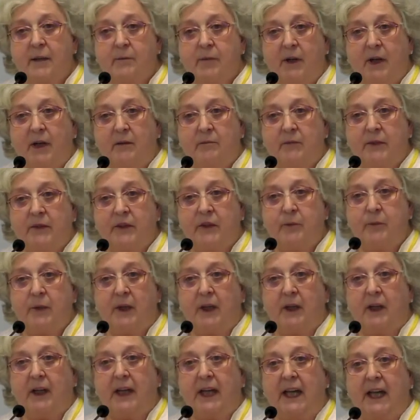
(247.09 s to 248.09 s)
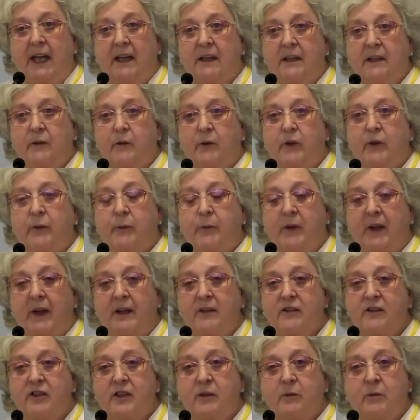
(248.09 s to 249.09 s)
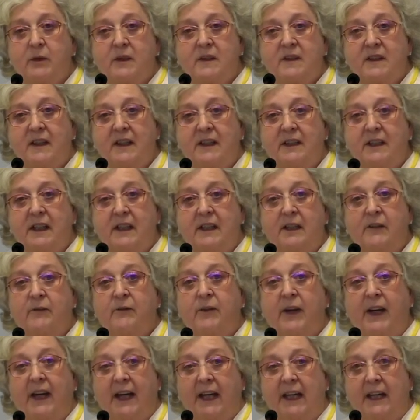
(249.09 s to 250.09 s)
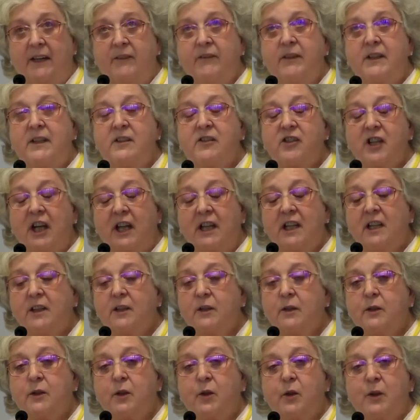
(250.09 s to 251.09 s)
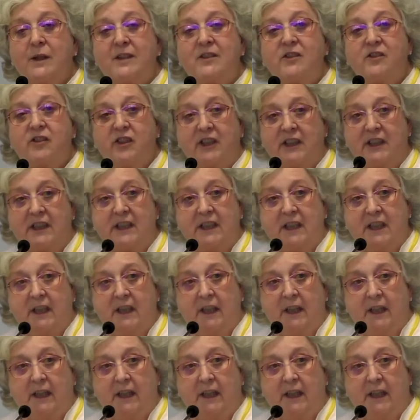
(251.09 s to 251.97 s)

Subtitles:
about Miss Marriott was that she was an evangelical Christian.